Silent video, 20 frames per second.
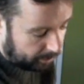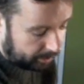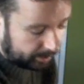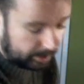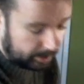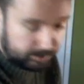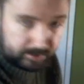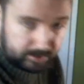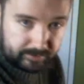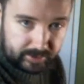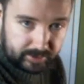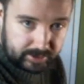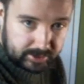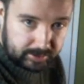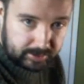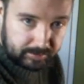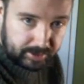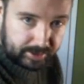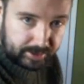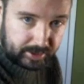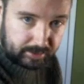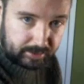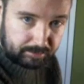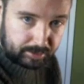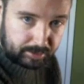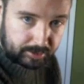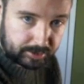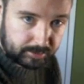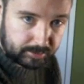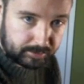That will eventually make it
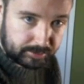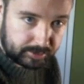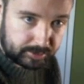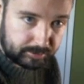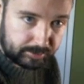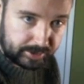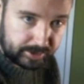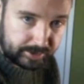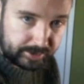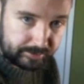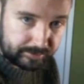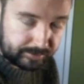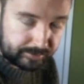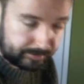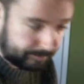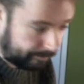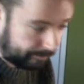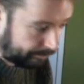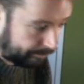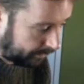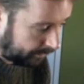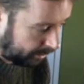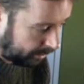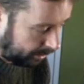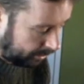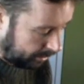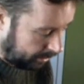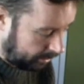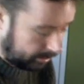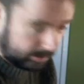impossible to weave.
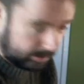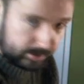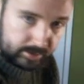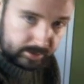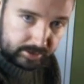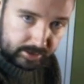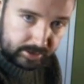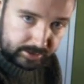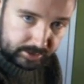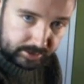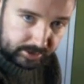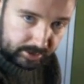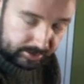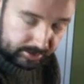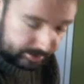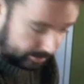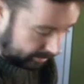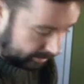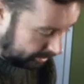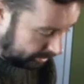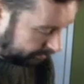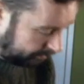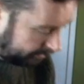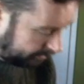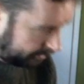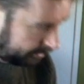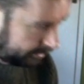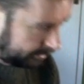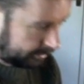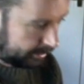And this is how that
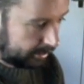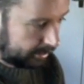happens.